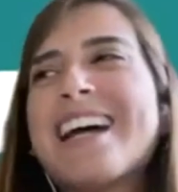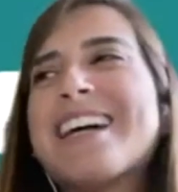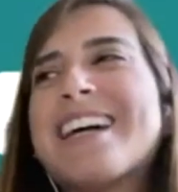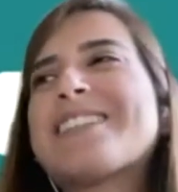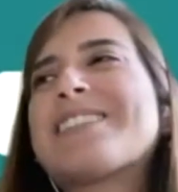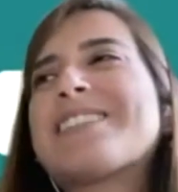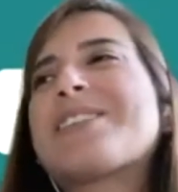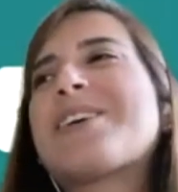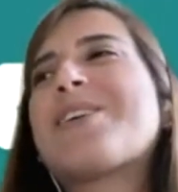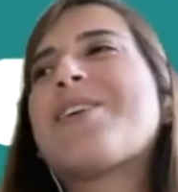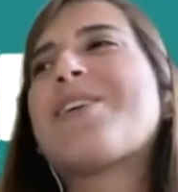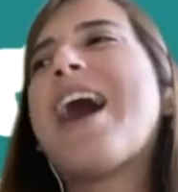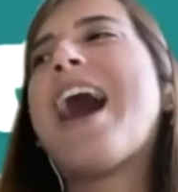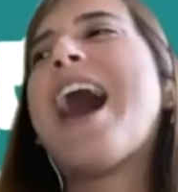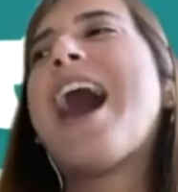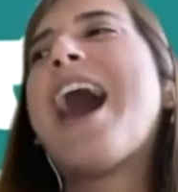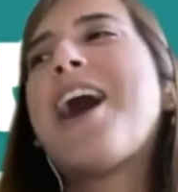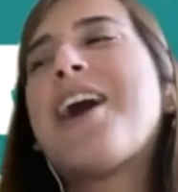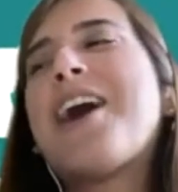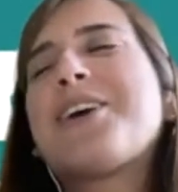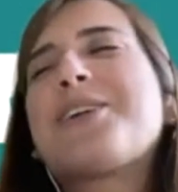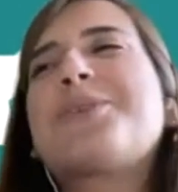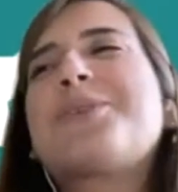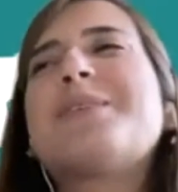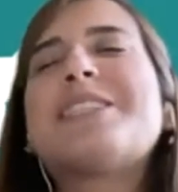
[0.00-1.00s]
So
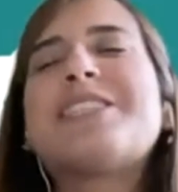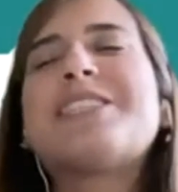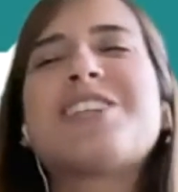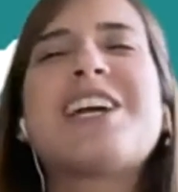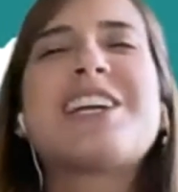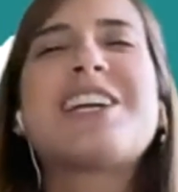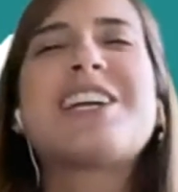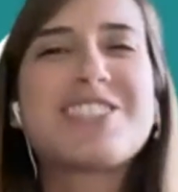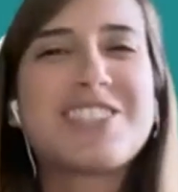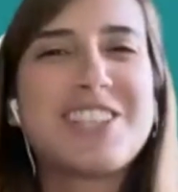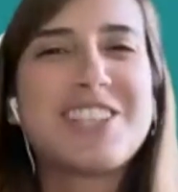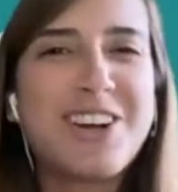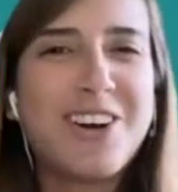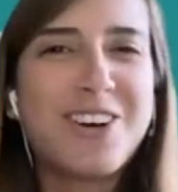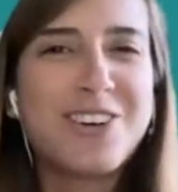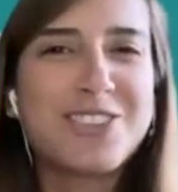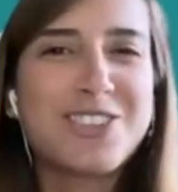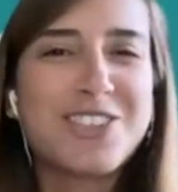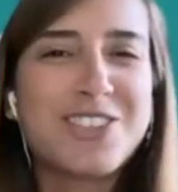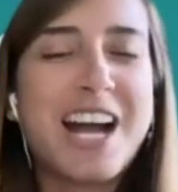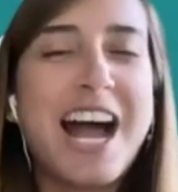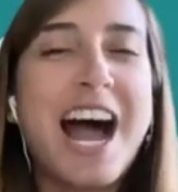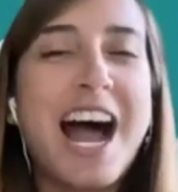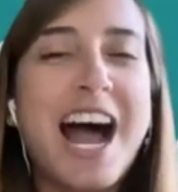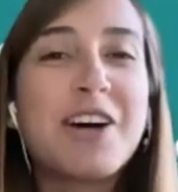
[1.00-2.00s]
how do we change the
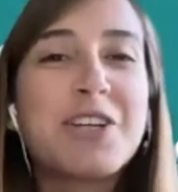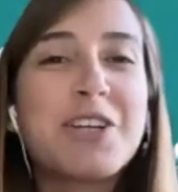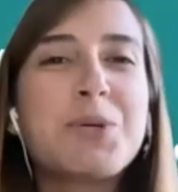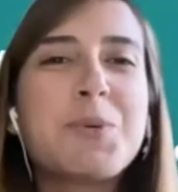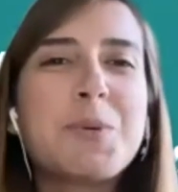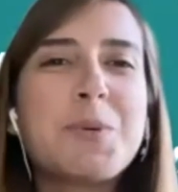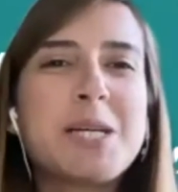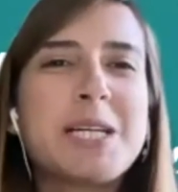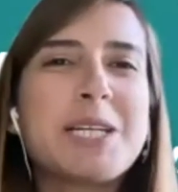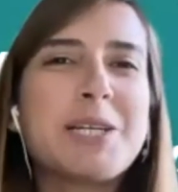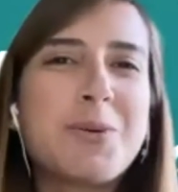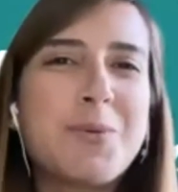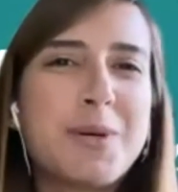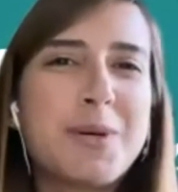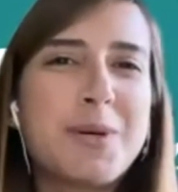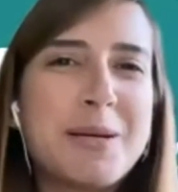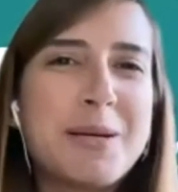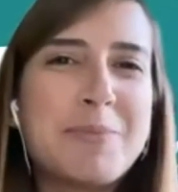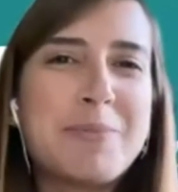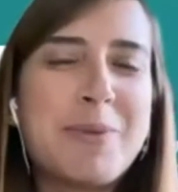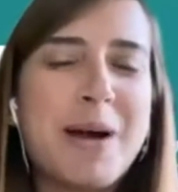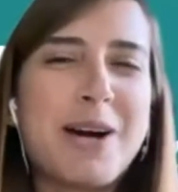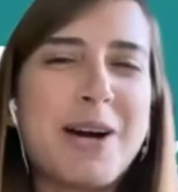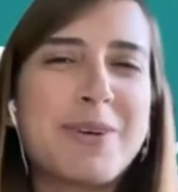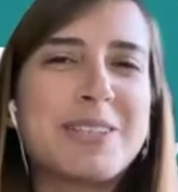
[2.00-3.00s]
culture? How do we equip
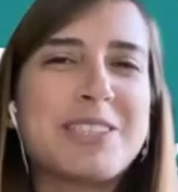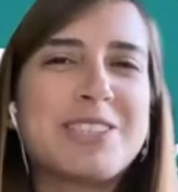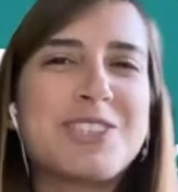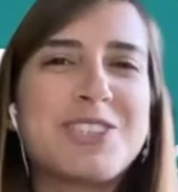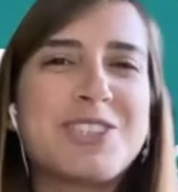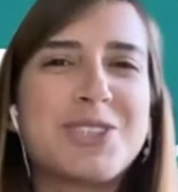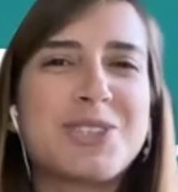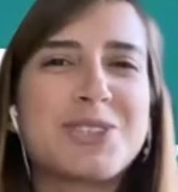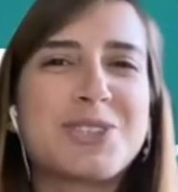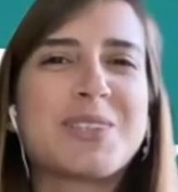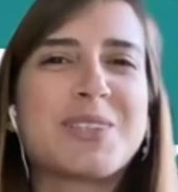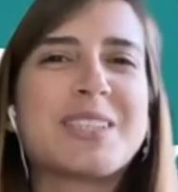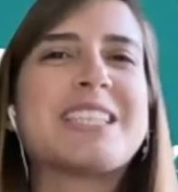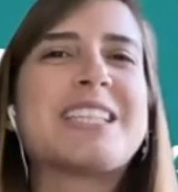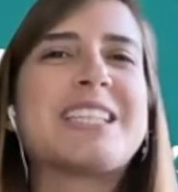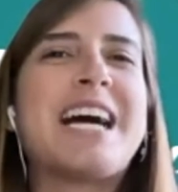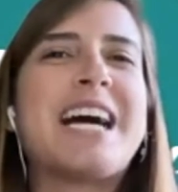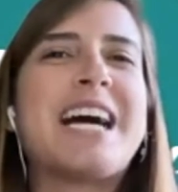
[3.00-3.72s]
our children,